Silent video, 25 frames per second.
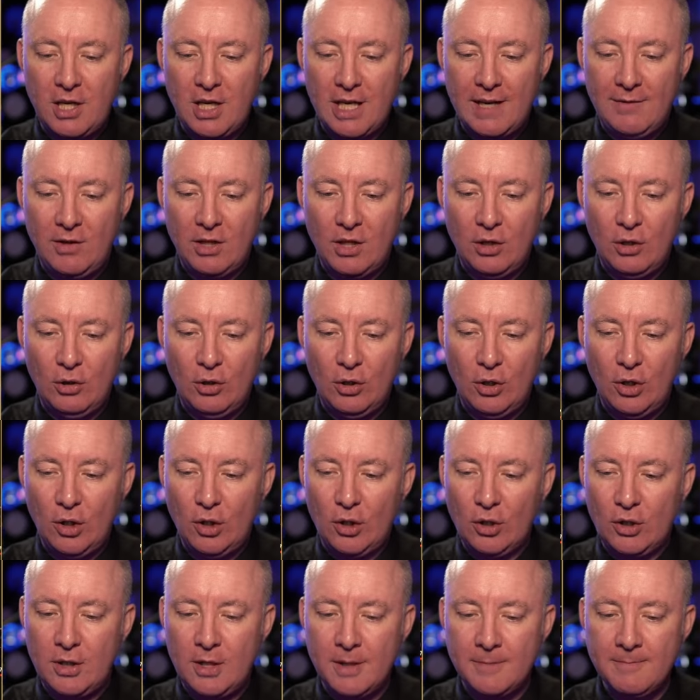can have a little
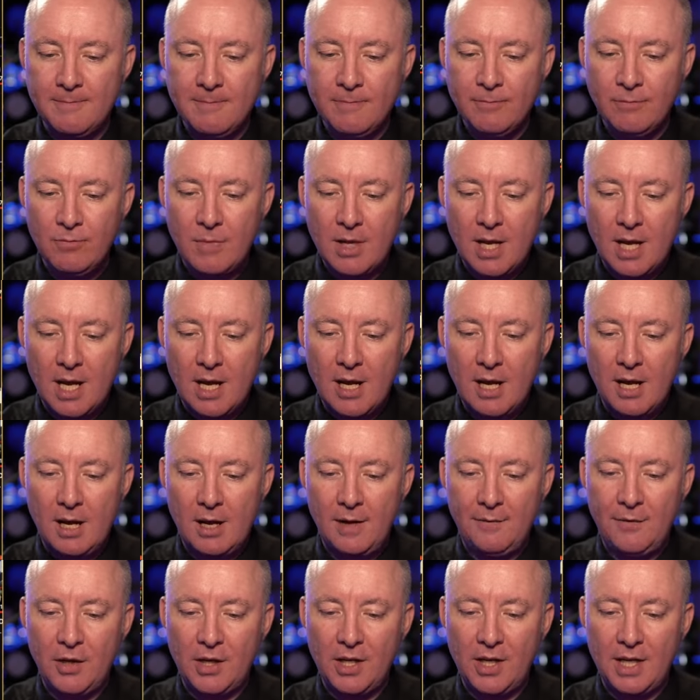look.
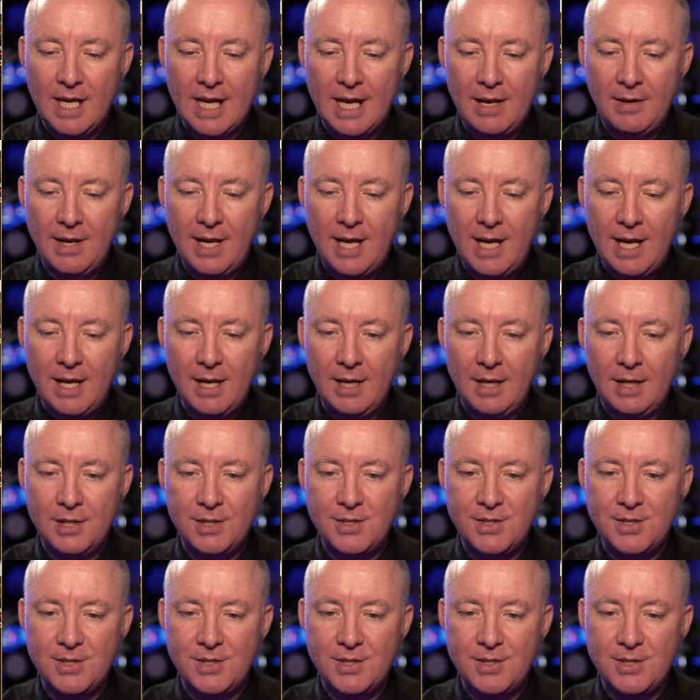Uh, if you go down here